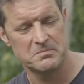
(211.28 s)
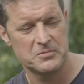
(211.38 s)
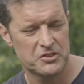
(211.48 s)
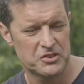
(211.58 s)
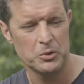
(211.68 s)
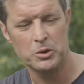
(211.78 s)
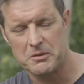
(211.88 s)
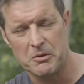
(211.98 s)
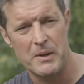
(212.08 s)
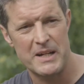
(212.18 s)
sort
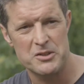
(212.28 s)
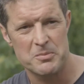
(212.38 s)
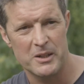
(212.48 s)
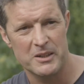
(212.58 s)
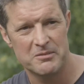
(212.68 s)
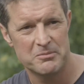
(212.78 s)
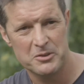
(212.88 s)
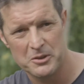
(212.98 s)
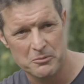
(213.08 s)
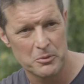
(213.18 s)
of arranged my
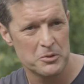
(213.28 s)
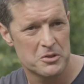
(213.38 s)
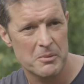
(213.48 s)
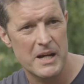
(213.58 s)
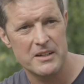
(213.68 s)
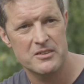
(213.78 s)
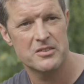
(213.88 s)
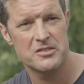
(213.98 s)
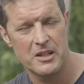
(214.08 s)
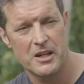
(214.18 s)
sort of route around
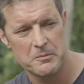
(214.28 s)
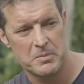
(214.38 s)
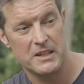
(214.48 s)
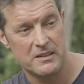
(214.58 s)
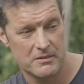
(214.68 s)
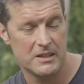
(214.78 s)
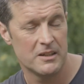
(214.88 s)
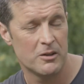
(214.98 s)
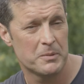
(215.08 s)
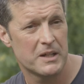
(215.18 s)
so that I'd be in
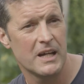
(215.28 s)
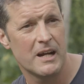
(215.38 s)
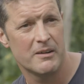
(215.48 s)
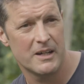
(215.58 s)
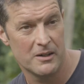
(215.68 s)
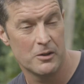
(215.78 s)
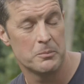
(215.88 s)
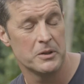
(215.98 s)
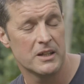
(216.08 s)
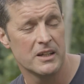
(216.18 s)
the hop picking area,
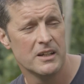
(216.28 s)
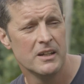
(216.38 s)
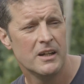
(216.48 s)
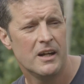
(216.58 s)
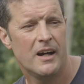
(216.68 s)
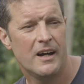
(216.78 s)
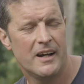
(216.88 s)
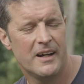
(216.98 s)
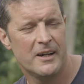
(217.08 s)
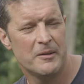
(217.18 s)
hop picking.
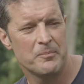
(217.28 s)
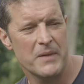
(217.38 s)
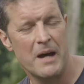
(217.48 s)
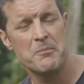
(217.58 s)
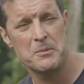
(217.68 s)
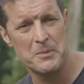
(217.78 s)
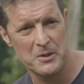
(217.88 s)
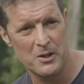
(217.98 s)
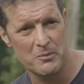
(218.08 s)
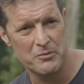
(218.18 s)
Happened
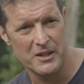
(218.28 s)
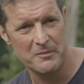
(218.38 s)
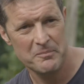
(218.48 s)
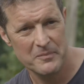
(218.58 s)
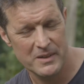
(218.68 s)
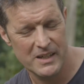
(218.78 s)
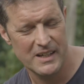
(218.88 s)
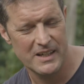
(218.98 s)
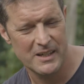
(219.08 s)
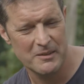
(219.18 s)
upon a hop
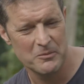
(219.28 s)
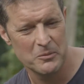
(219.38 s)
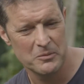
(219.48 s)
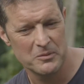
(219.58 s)
farm.